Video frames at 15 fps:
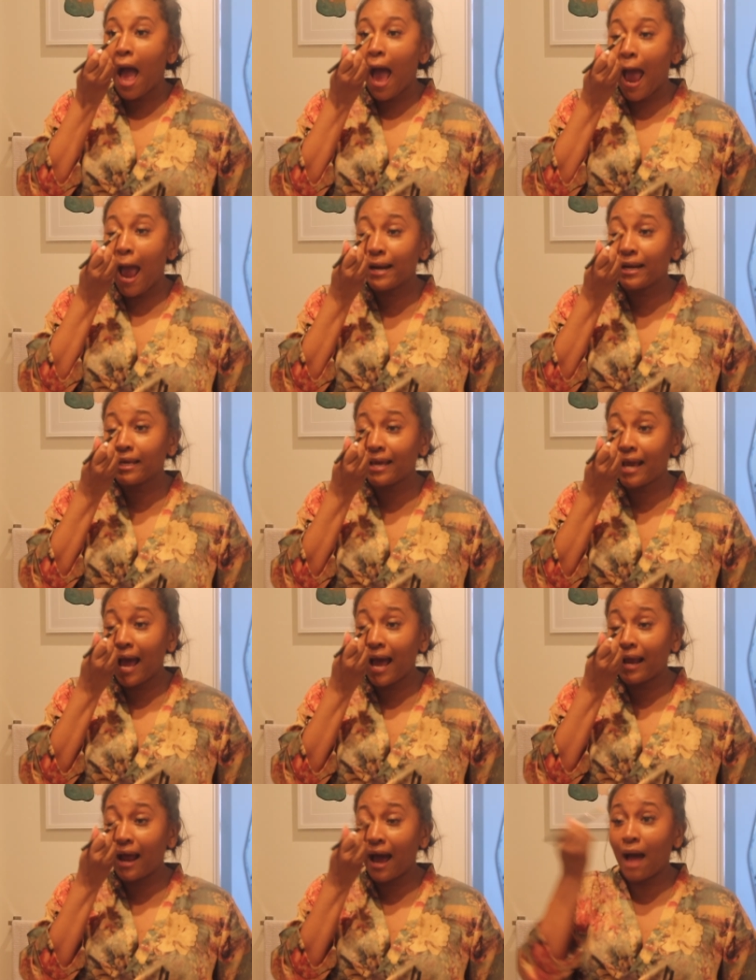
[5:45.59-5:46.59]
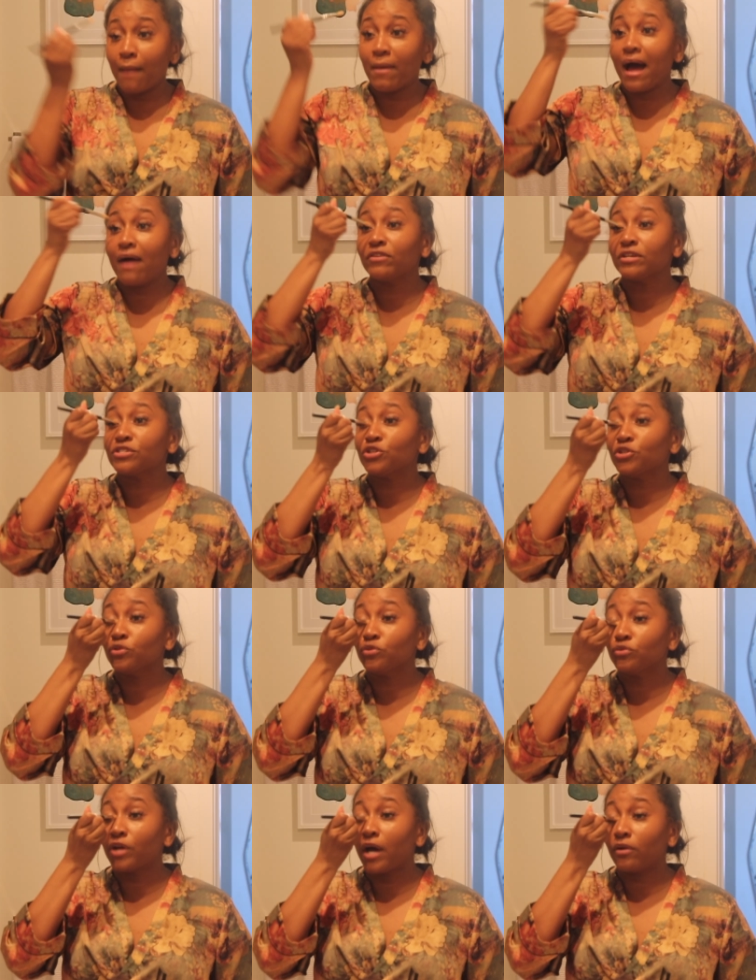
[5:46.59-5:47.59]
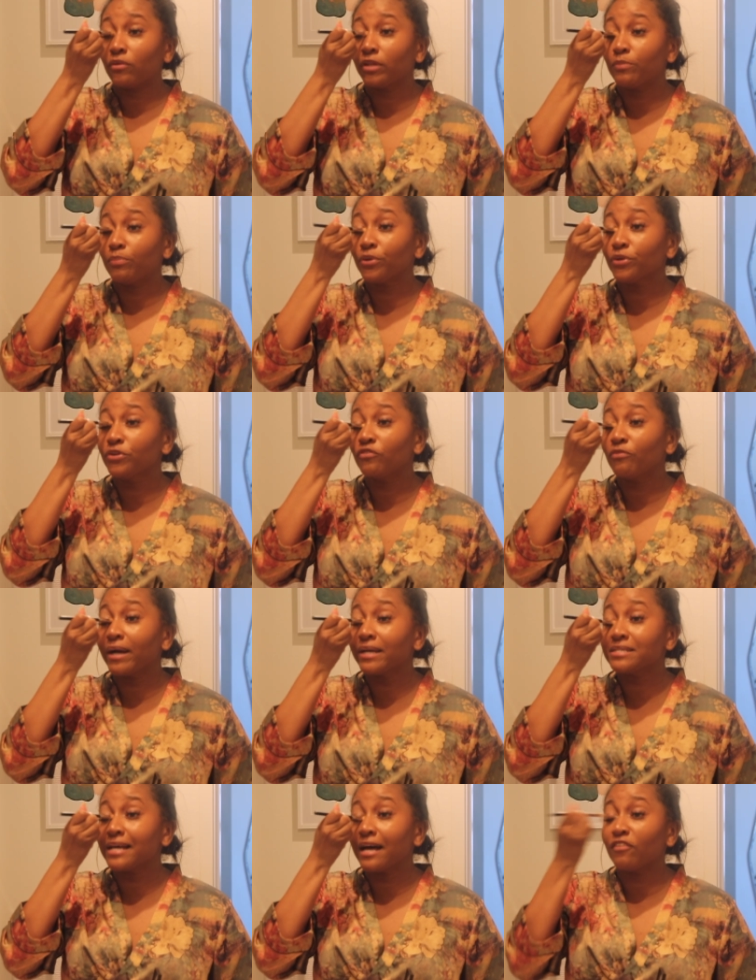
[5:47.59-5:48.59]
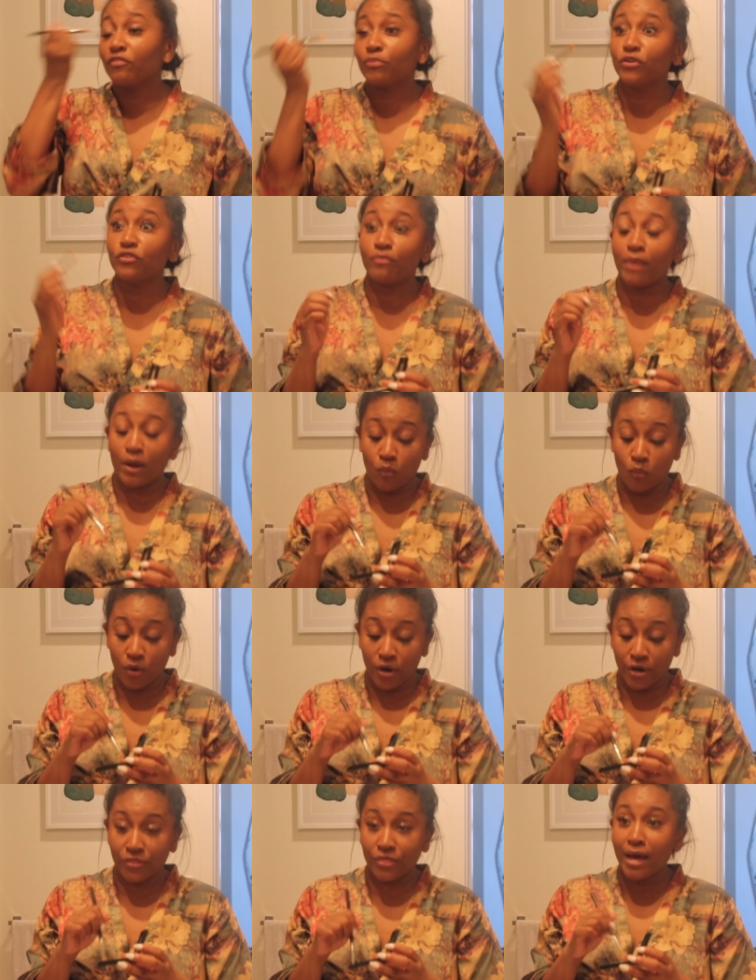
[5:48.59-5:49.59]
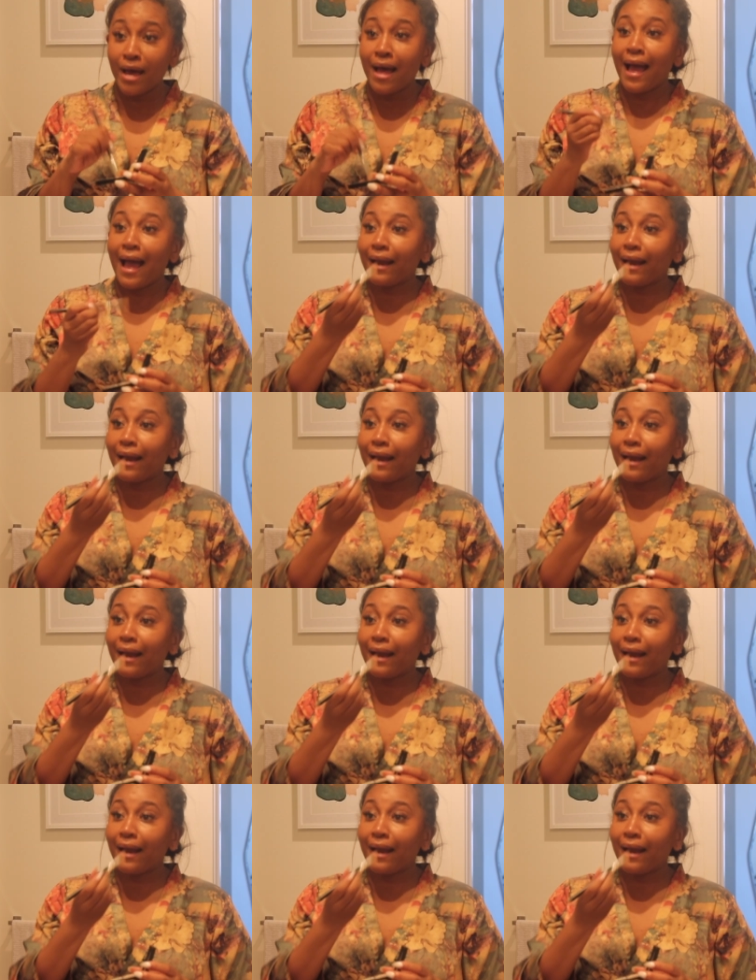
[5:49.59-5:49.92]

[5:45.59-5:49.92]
and yet I'm having to not only prove myself, prove my worth,